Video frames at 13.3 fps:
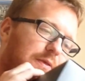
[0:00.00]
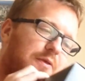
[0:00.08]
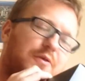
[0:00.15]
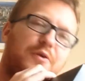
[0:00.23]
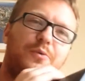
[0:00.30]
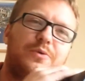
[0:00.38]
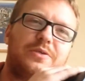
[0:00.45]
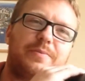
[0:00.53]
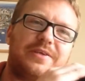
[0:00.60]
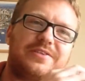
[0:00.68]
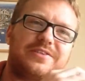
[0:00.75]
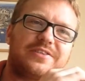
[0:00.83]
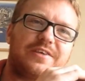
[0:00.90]
they're always a
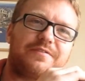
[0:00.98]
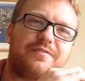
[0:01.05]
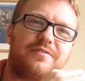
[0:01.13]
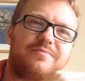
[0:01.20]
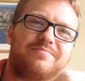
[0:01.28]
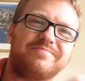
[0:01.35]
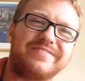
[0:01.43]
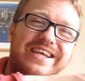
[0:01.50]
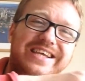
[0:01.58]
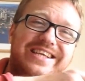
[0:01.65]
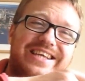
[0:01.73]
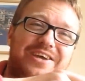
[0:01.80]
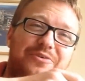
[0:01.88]
bit stiff, tight,
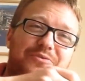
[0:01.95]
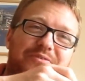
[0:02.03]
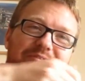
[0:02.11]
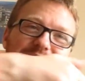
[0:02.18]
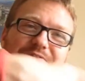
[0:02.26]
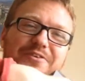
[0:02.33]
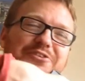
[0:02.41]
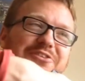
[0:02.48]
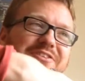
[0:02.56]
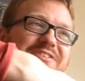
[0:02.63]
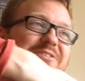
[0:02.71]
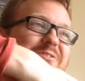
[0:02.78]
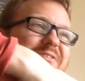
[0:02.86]
and get out
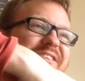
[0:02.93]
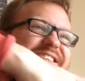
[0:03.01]
first. So.